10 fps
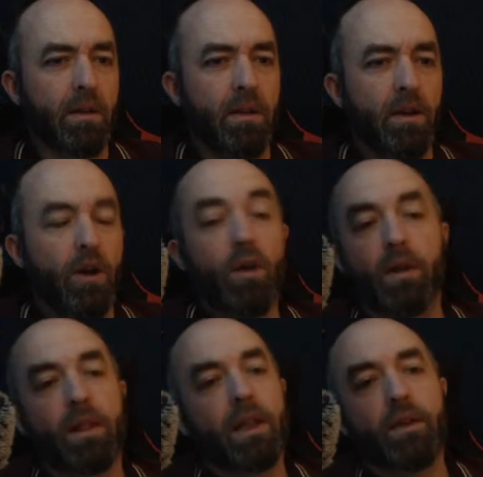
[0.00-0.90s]
oh,
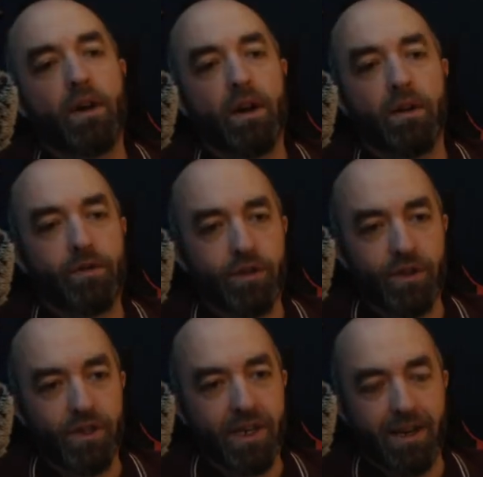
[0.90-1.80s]
Light of Heart, of course,
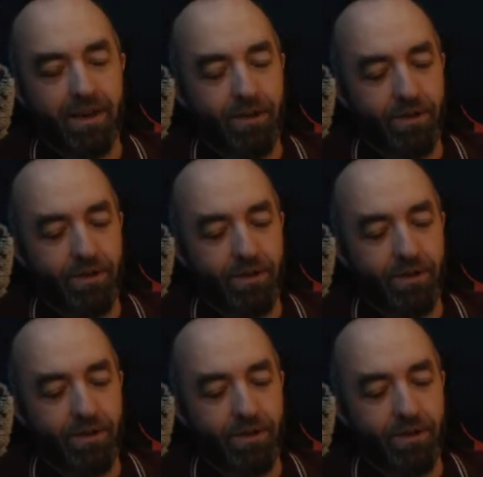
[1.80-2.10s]
yeah, no,